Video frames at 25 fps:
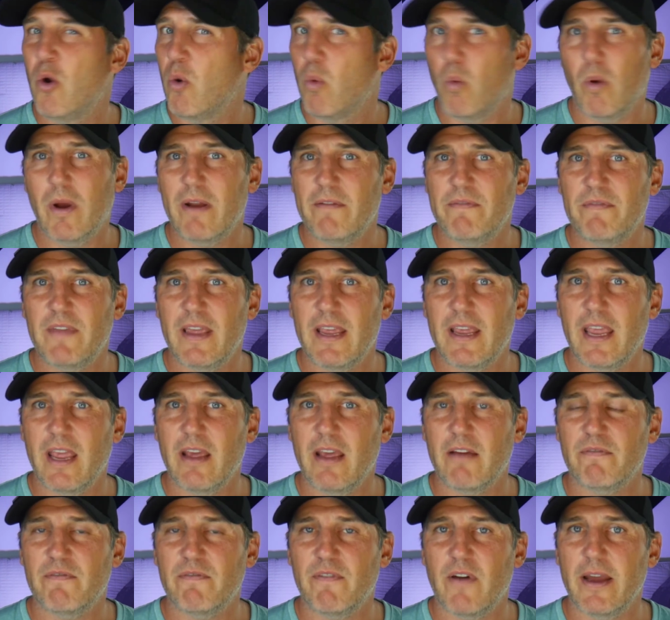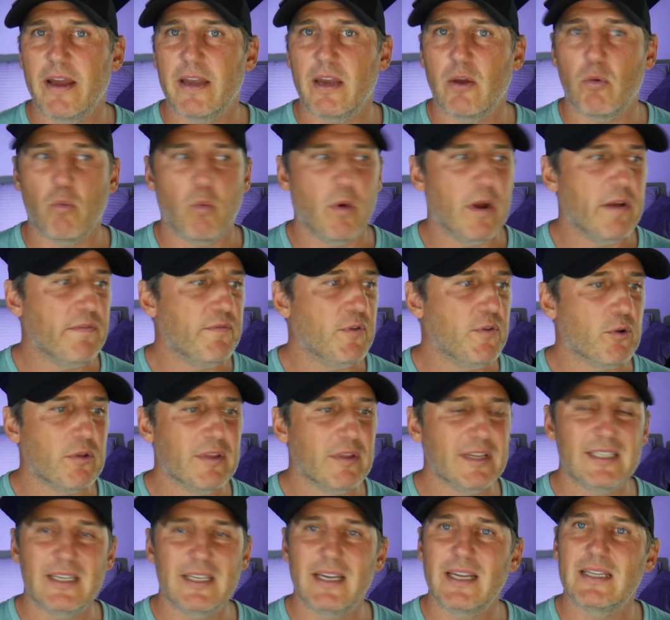What if they can't find it? What if your
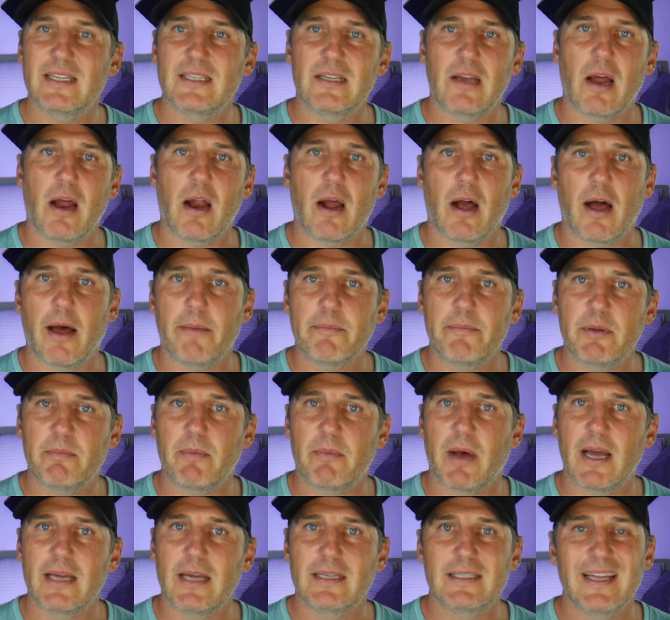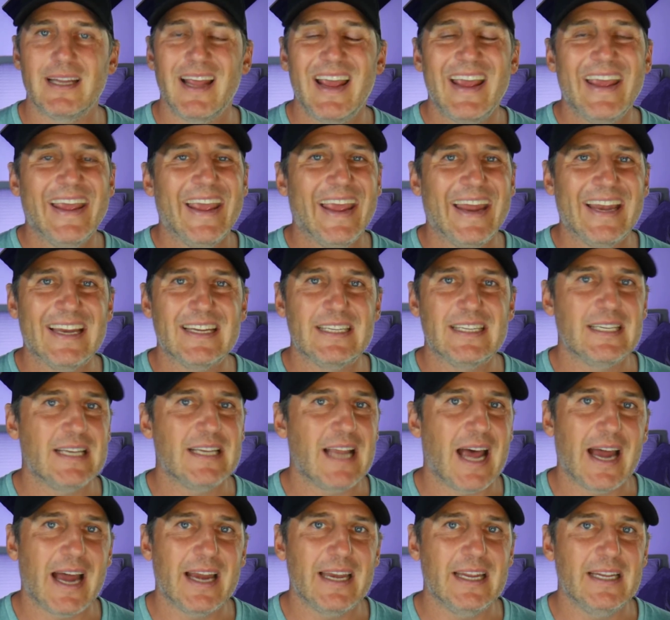listing is not optimized and it's
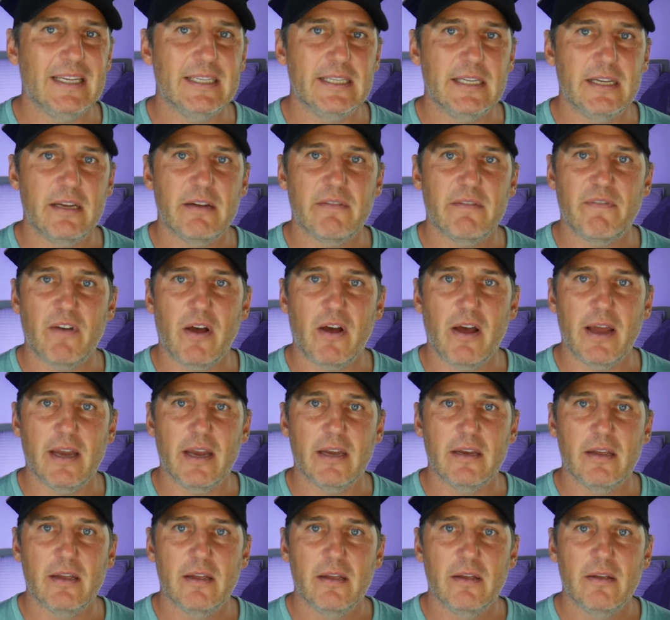not easy to find?